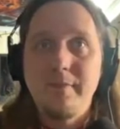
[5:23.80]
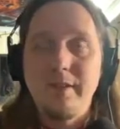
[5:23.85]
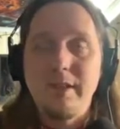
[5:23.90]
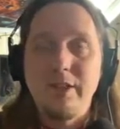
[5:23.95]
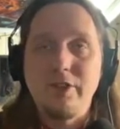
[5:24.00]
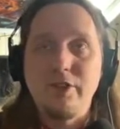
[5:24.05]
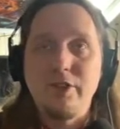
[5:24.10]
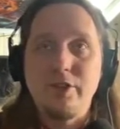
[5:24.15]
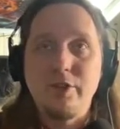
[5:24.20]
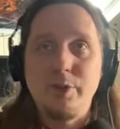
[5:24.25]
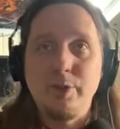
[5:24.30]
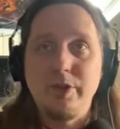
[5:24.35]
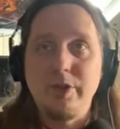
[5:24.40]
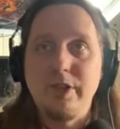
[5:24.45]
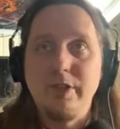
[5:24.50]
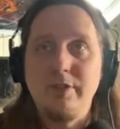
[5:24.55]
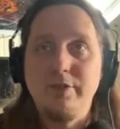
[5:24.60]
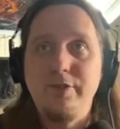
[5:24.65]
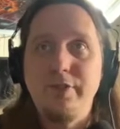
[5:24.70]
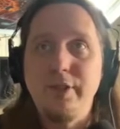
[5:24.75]
It just was
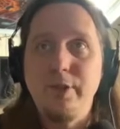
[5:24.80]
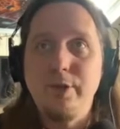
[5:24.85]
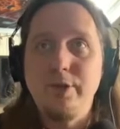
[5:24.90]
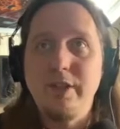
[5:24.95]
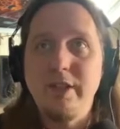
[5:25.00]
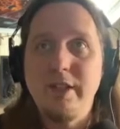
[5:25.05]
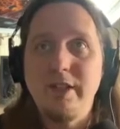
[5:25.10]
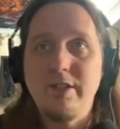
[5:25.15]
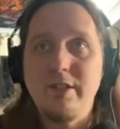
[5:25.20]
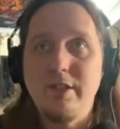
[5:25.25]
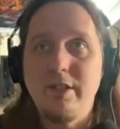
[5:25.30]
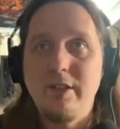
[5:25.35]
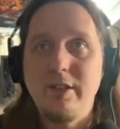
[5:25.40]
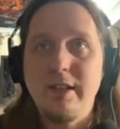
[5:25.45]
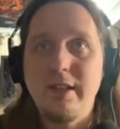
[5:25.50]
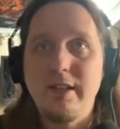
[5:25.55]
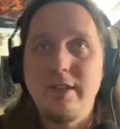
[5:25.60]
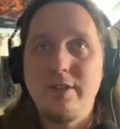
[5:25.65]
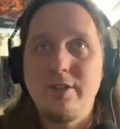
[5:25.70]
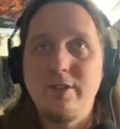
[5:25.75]
confusing to
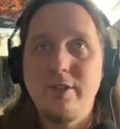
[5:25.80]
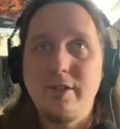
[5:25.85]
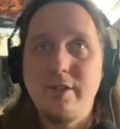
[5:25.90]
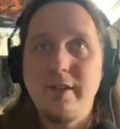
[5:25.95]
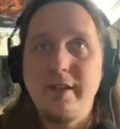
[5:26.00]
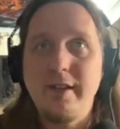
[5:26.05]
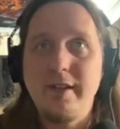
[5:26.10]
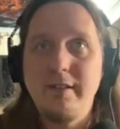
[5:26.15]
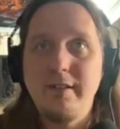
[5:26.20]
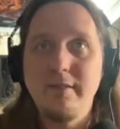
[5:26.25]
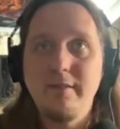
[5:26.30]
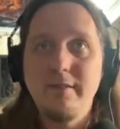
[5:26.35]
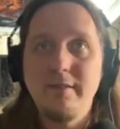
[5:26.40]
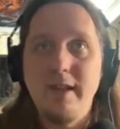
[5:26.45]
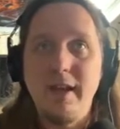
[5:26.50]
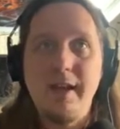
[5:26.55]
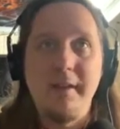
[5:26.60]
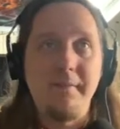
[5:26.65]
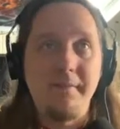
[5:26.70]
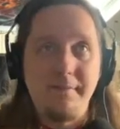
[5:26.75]
look at the screen,
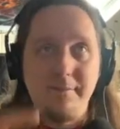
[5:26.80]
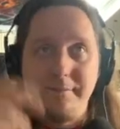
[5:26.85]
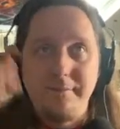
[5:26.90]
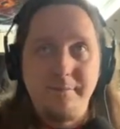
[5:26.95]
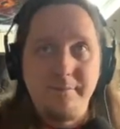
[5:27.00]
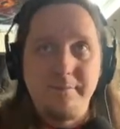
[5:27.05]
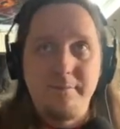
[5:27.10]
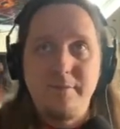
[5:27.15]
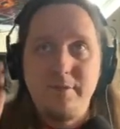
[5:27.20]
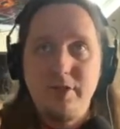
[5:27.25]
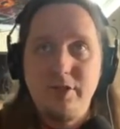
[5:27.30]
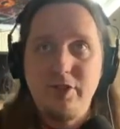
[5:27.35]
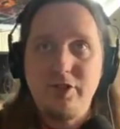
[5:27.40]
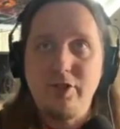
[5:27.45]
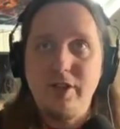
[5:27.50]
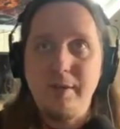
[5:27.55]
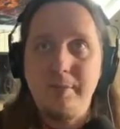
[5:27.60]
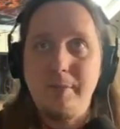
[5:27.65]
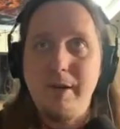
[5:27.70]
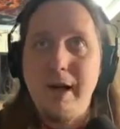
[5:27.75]
and
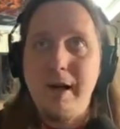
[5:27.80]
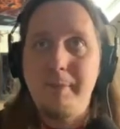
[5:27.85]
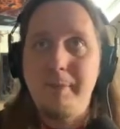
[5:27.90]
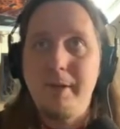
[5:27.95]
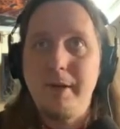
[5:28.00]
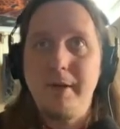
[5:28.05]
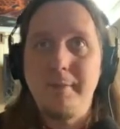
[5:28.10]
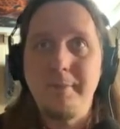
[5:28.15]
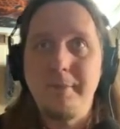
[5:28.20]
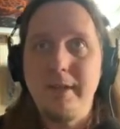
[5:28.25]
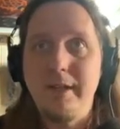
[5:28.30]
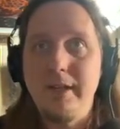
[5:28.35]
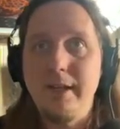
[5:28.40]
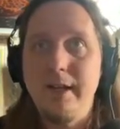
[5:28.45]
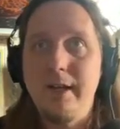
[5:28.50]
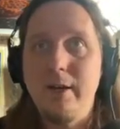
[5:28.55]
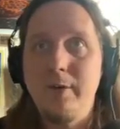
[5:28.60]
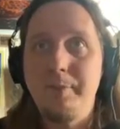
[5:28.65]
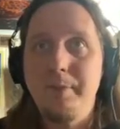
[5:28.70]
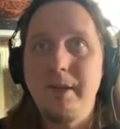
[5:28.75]
shit popping up didn't
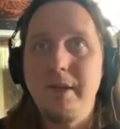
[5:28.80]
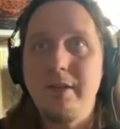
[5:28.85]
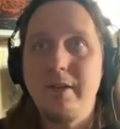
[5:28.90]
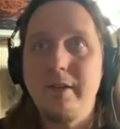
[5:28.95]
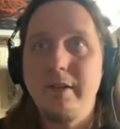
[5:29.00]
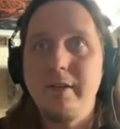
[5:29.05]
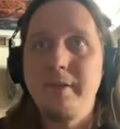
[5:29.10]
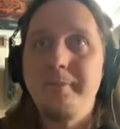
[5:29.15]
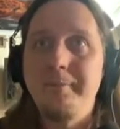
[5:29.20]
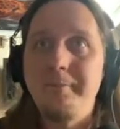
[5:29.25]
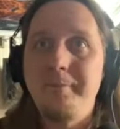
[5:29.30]
help either.